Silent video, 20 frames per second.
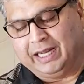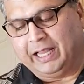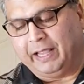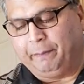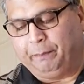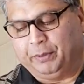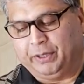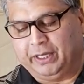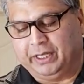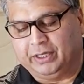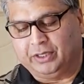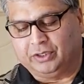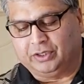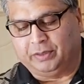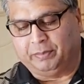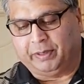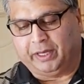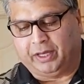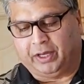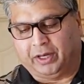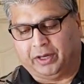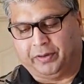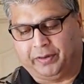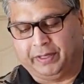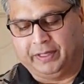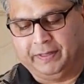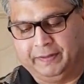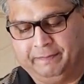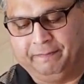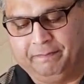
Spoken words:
I like potatoes in my curry.